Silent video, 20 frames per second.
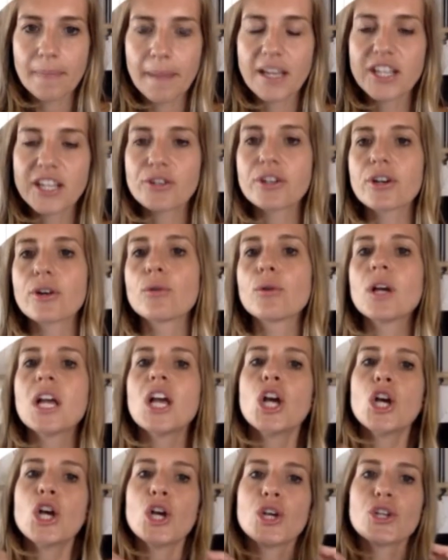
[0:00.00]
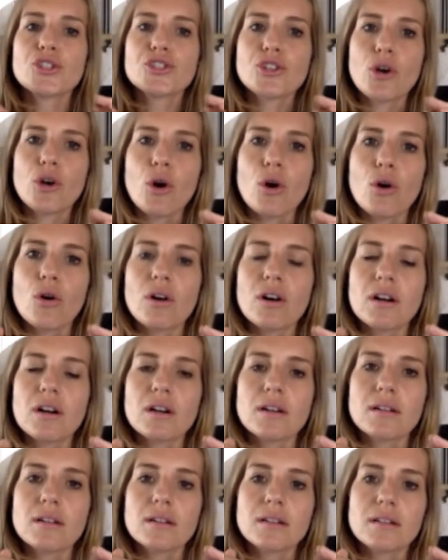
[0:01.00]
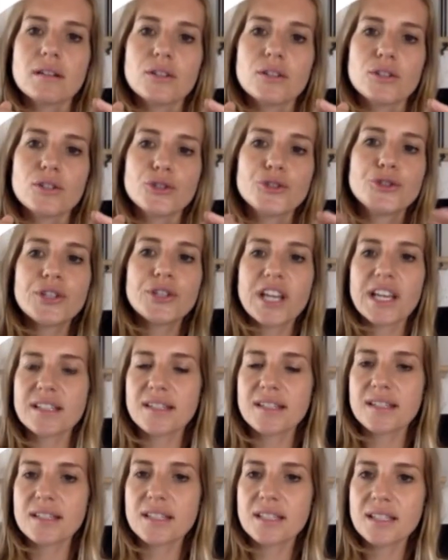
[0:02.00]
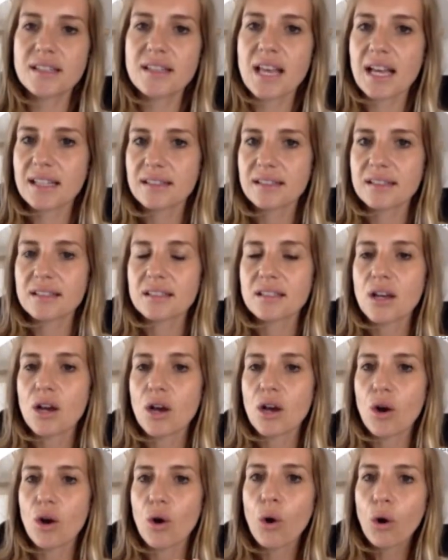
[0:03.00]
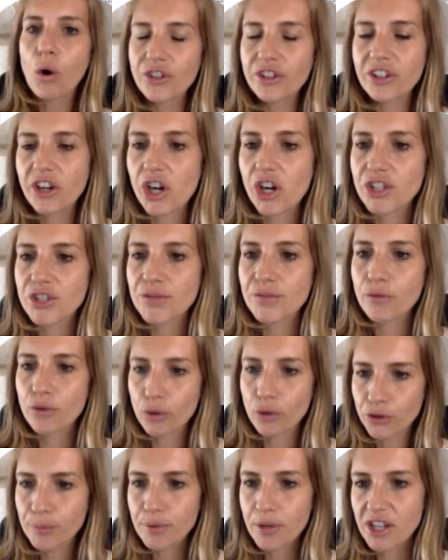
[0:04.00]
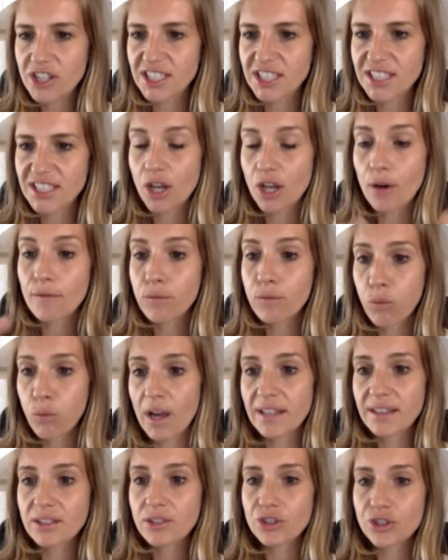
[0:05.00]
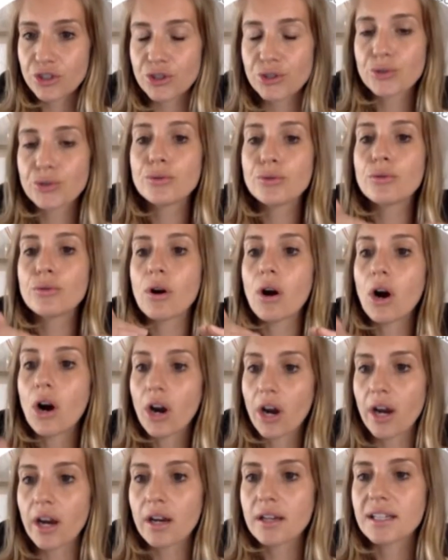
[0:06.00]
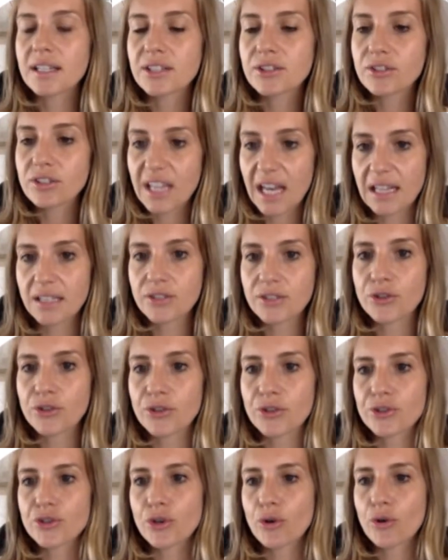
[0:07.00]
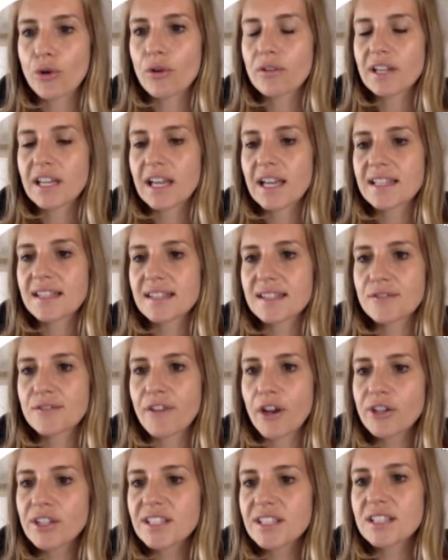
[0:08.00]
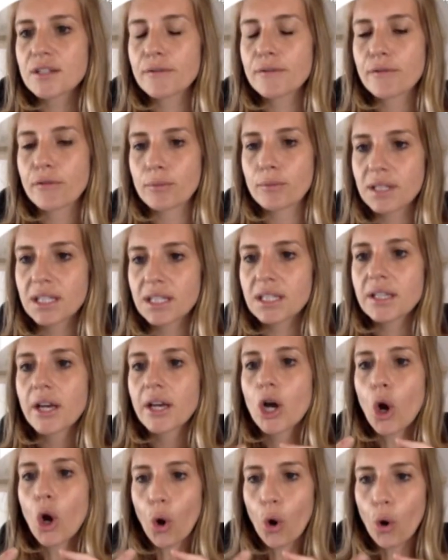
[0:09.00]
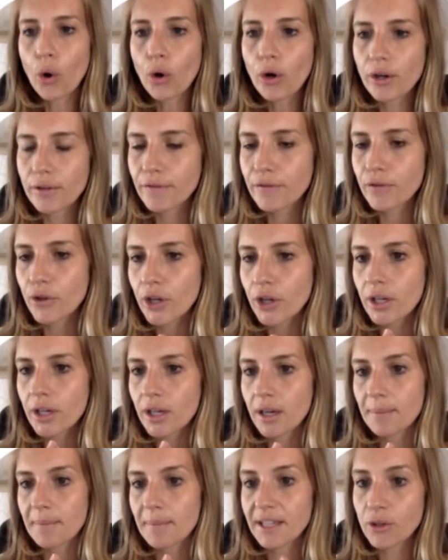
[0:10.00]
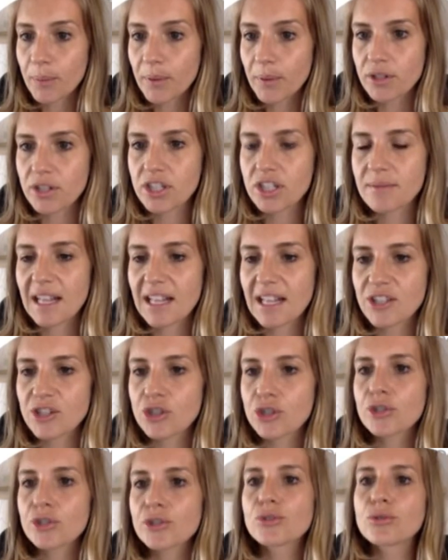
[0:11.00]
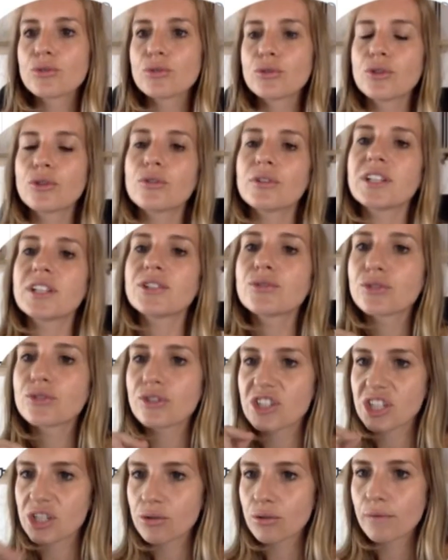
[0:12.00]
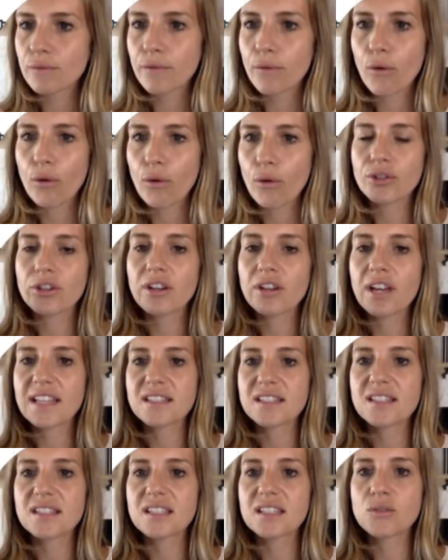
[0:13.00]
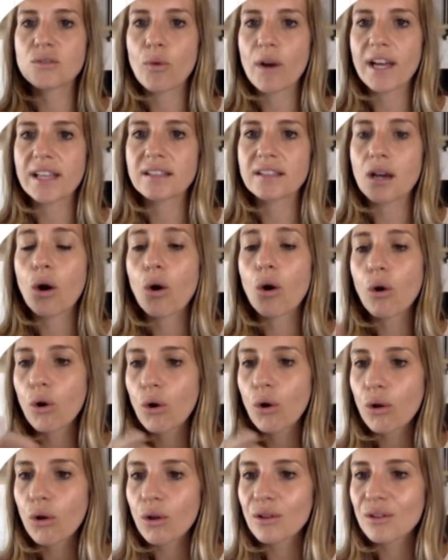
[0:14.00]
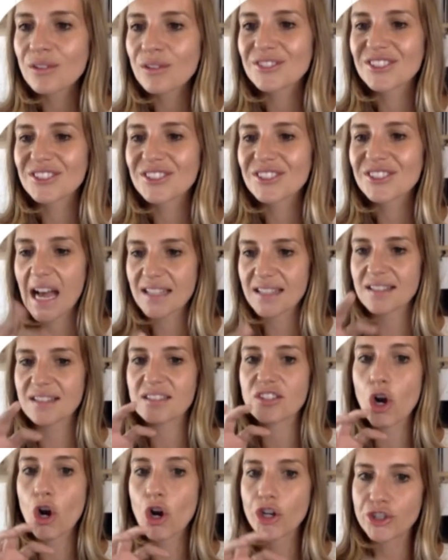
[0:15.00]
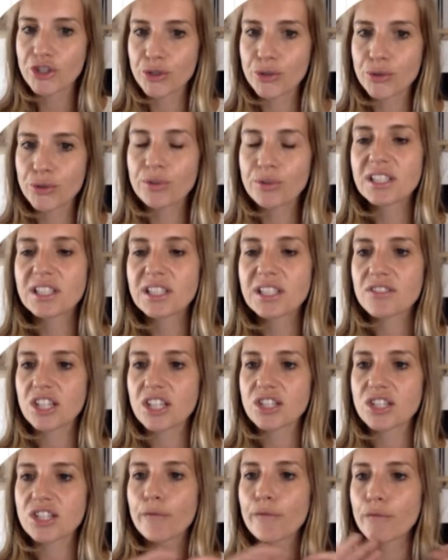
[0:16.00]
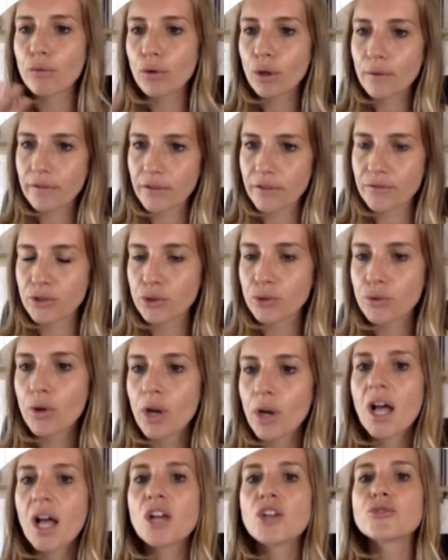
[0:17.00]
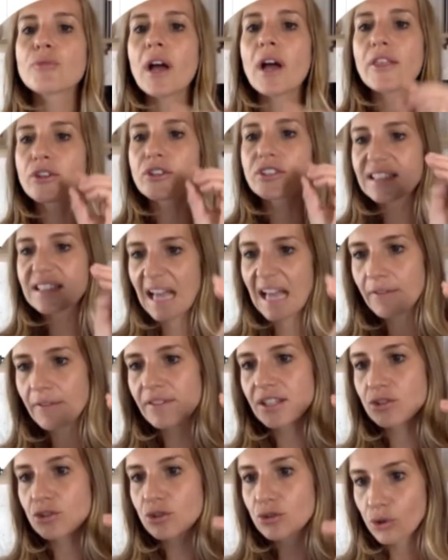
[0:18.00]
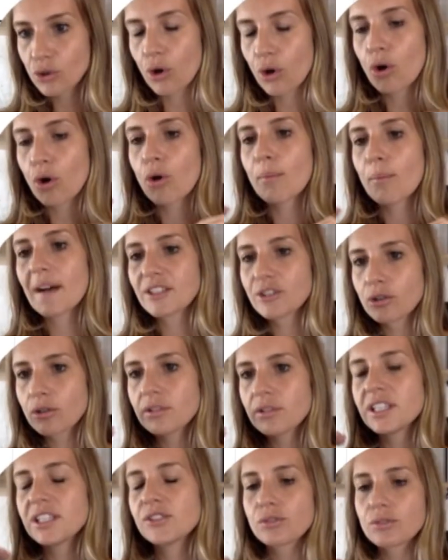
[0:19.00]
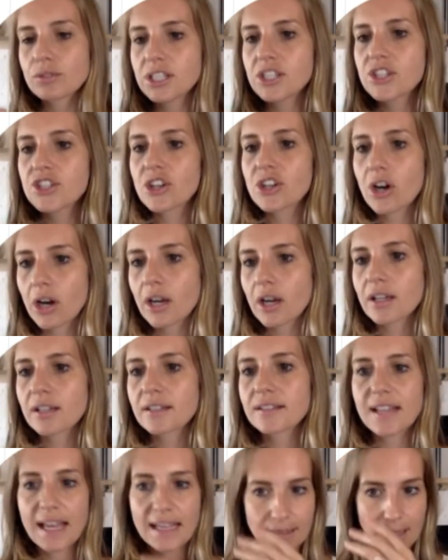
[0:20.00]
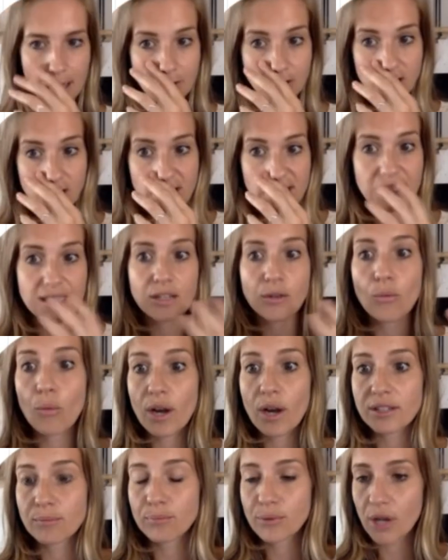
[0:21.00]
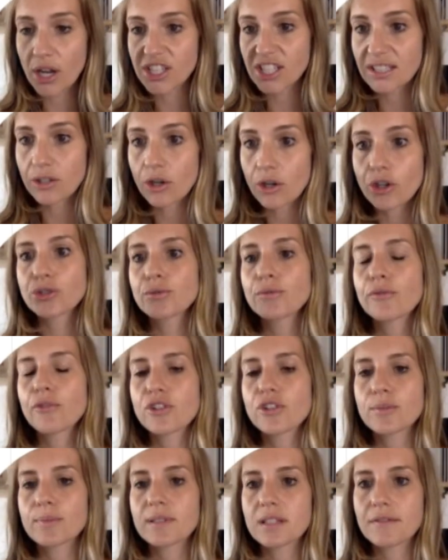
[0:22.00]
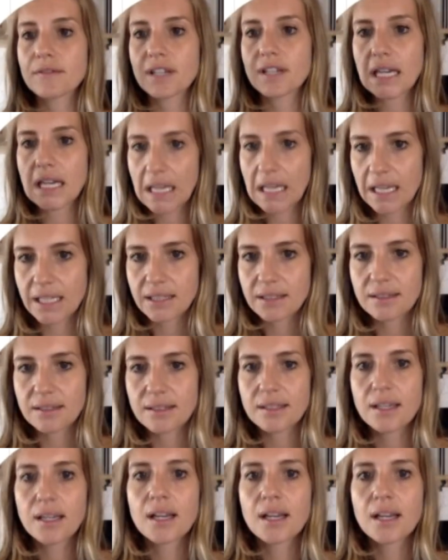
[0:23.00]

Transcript: Here we go. So you can see that all the cards for all the projects of when they're due are in the calendar. So it's very easy for me or for uh, my operation manager to go into the general folder and see when all the tasks are due. It gives us a full overview rather than having to go manually into each card and understanding when projects are due for a specific client.